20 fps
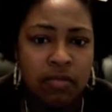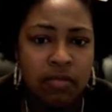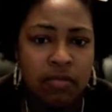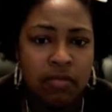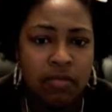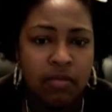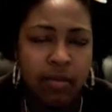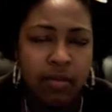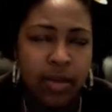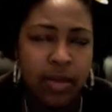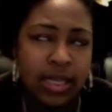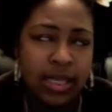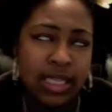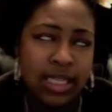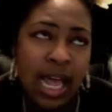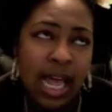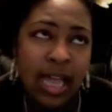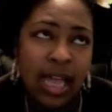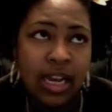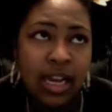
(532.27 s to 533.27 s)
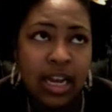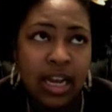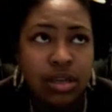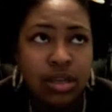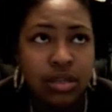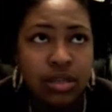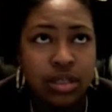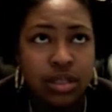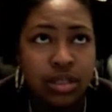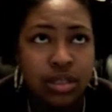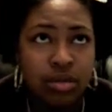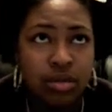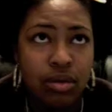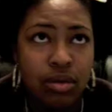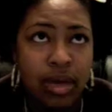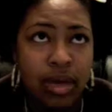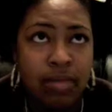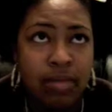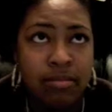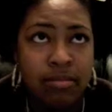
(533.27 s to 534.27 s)
for my salad, I usually do a
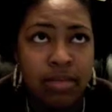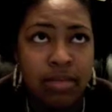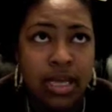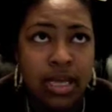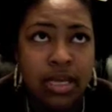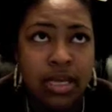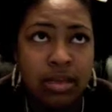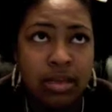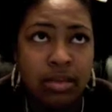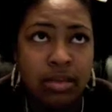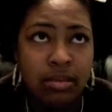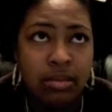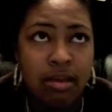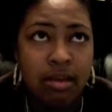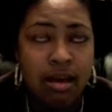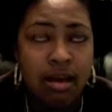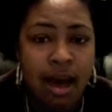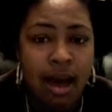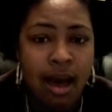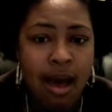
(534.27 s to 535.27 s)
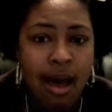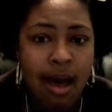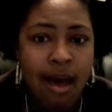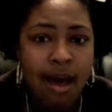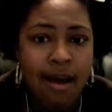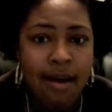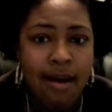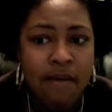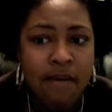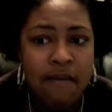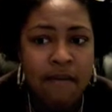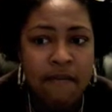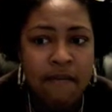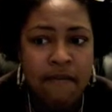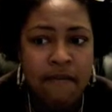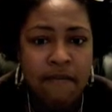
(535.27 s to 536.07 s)
mix of